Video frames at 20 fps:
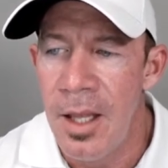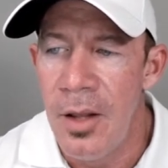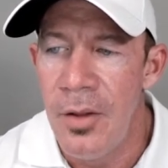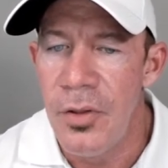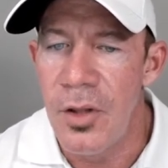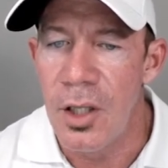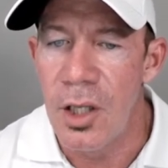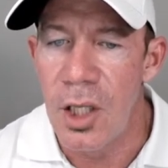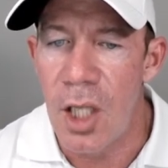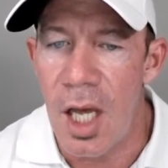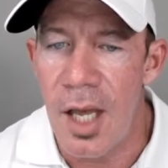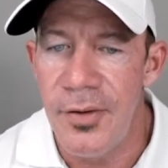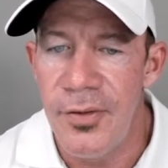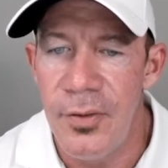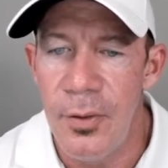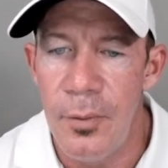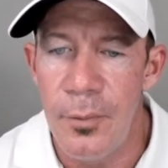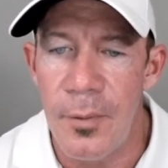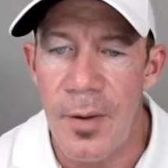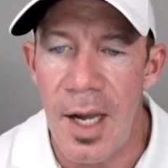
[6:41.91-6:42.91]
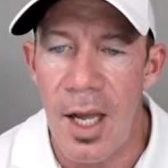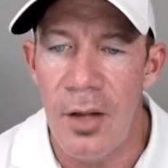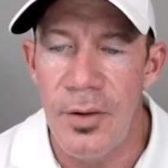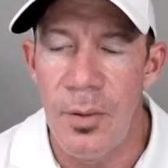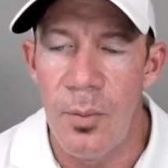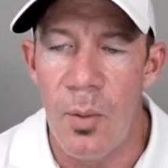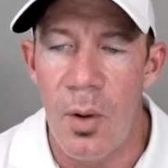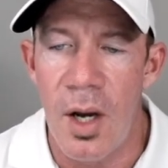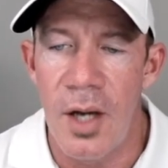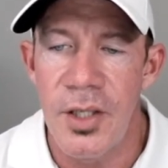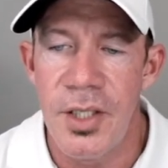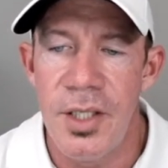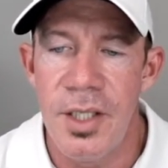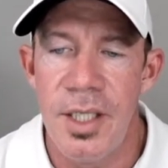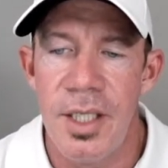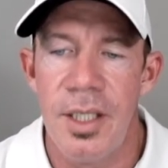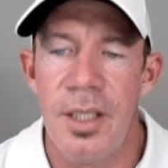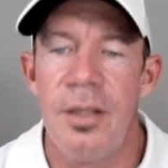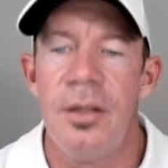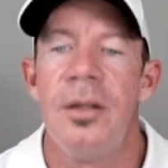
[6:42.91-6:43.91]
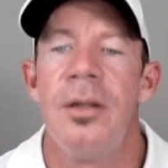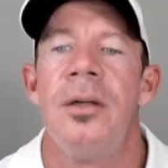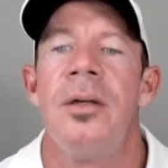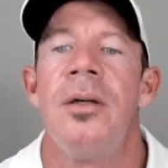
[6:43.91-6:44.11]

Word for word: The lawsuit filed in Washington,